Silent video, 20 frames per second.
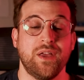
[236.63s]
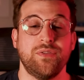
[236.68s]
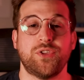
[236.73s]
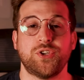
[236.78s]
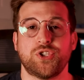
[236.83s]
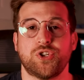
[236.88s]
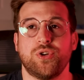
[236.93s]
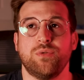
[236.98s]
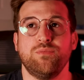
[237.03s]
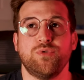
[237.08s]
The
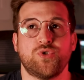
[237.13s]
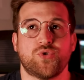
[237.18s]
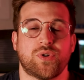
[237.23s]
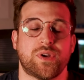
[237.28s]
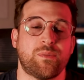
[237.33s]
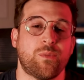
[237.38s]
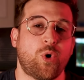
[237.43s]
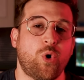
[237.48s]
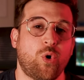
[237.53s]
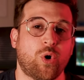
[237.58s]
term
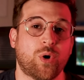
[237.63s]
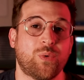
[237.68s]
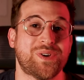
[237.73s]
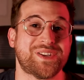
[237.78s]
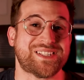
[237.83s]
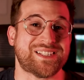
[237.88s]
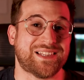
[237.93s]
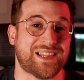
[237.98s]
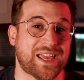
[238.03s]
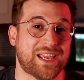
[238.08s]
Dreamcore
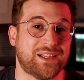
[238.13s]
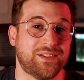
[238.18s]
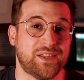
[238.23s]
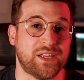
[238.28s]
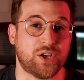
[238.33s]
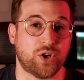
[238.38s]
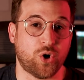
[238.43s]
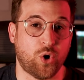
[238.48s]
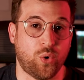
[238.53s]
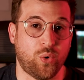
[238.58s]
was
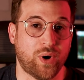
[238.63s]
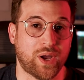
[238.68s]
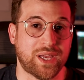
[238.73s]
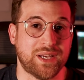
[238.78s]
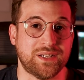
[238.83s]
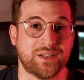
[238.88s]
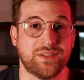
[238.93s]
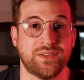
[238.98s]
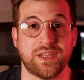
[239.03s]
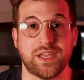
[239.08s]
likely
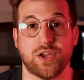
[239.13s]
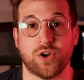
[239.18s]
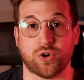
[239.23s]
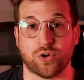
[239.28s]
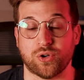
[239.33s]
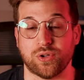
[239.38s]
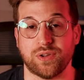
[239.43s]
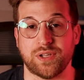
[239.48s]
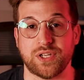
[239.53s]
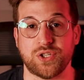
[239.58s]
coined in the
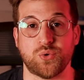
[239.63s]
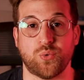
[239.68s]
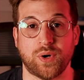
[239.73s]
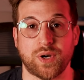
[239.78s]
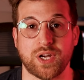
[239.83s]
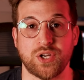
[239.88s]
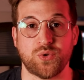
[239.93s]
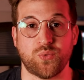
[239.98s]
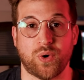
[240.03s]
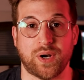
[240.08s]
early
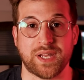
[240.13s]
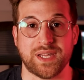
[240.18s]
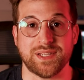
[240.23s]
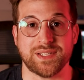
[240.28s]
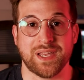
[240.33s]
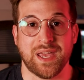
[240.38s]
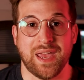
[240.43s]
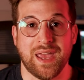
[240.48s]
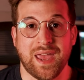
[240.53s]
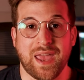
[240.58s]

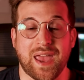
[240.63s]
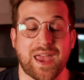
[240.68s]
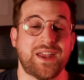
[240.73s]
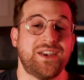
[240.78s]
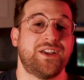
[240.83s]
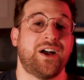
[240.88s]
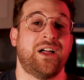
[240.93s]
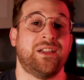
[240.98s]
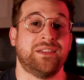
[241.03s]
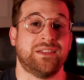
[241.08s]
2020s,
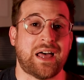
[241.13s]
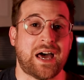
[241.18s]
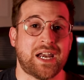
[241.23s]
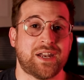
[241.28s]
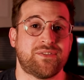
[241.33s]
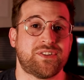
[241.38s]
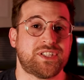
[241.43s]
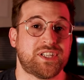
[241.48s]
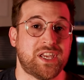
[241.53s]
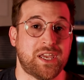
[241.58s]
and a lot
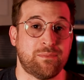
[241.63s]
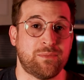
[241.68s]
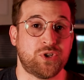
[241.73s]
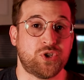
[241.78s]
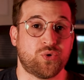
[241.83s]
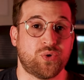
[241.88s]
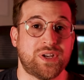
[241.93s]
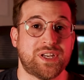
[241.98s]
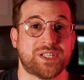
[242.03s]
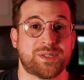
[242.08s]
of its
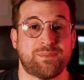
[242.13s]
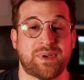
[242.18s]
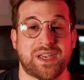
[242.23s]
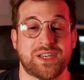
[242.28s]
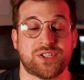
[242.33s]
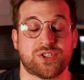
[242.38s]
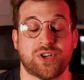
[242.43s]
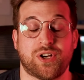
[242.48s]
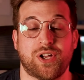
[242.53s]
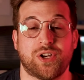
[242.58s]
imagery is
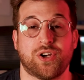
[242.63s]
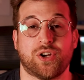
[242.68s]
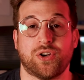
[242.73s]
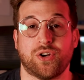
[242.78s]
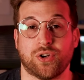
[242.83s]
based on